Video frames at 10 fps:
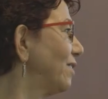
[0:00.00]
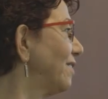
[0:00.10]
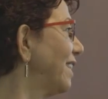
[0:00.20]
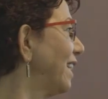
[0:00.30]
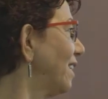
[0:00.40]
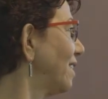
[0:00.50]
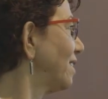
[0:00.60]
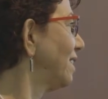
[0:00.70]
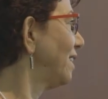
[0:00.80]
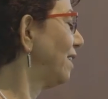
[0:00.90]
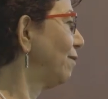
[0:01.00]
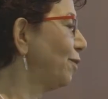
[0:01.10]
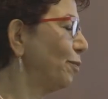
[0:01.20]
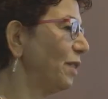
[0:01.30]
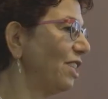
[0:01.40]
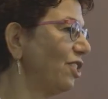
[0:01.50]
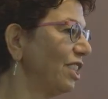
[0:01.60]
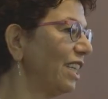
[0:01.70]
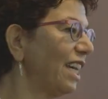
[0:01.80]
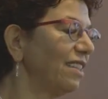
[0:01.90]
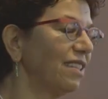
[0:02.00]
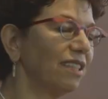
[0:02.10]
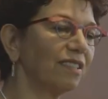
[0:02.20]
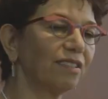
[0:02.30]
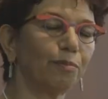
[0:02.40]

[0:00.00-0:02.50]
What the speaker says: saying the information that